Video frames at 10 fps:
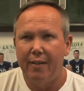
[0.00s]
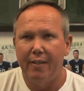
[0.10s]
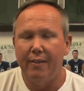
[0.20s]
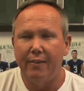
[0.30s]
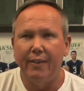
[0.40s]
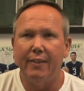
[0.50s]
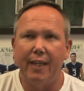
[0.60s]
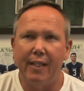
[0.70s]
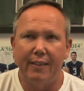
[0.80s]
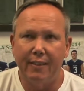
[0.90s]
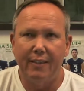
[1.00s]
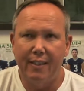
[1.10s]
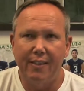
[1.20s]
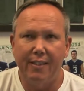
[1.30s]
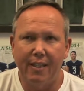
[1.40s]
You know, and these guys,
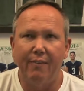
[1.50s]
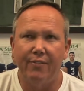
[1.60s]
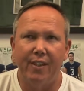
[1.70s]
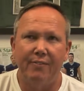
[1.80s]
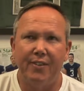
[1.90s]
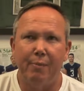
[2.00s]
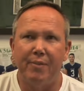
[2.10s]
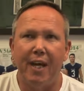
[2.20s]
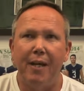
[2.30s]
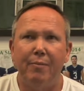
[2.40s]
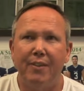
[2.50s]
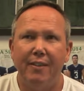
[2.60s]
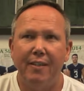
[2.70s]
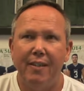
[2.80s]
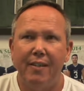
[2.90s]
it's tough love sometimes,
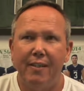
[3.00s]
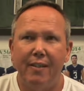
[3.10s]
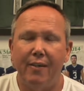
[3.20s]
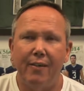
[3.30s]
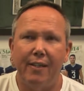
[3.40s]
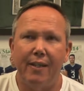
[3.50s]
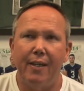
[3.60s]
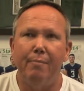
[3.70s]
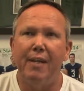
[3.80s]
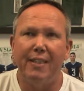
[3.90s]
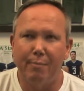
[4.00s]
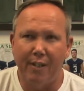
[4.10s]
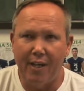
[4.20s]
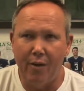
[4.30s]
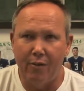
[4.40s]
you know, and it makes
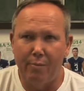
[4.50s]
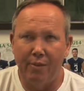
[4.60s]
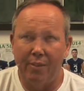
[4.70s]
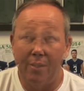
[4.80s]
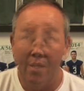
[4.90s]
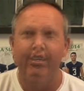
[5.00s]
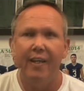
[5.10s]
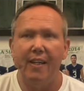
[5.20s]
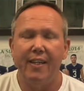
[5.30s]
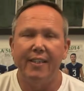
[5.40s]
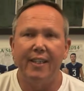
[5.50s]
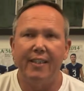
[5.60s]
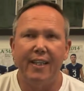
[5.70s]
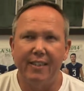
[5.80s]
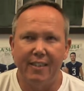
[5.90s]
them accountable. And I
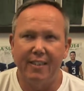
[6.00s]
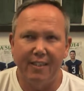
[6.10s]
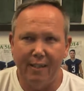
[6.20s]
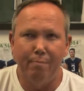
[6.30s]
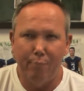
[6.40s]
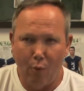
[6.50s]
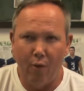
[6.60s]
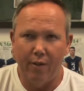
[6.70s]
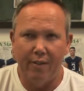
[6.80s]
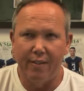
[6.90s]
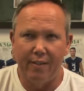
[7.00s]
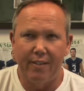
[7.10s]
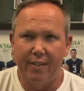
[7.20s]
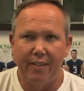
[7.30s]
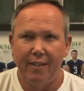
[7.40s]
think that's important
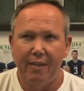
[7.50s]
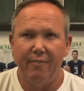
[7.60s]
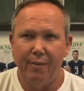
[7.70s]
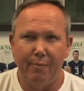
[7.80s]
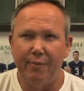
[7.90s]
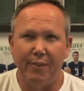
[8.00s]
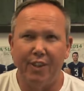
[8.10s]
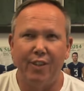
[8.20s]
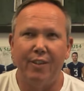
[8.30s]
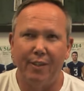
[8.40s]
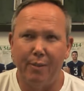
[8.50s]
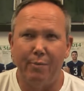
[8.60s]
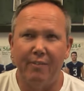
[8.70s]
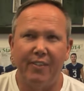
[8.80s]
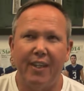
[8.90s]
for them to learn a little
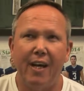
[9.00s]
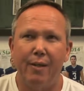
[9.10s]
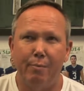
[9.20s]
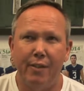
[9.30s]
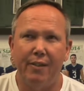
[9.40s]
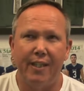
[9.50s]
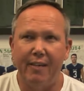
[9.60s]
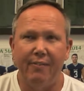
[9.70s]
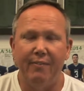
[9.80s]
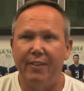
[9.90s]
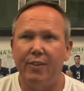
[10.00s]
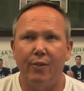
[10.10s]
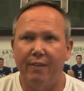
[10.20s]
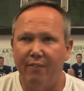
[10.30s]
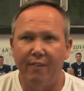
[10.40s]
bit of accountability, even if it's
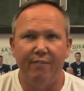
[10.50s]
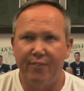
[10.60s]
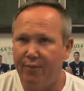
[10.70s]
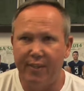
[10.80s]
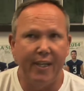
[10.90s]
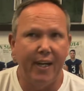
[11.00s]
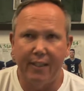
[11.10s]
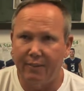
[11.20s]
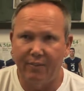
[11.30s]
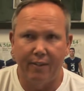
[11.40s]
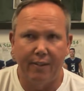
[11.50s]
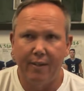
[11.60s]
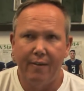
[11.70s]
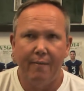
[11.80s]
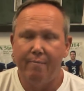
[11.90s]
only for 3 days for a
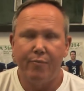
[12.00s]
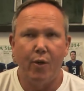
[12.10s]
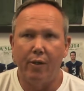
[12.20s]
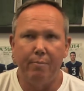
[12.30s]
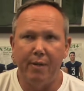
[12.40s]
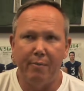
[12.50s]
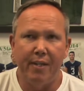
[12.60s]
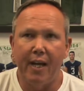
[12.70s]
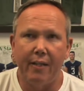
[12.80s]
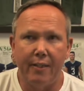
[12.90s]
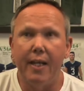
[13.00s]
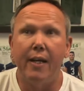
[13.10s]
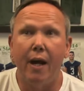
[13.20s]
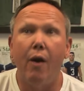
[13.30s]
total of maybe 9 or 10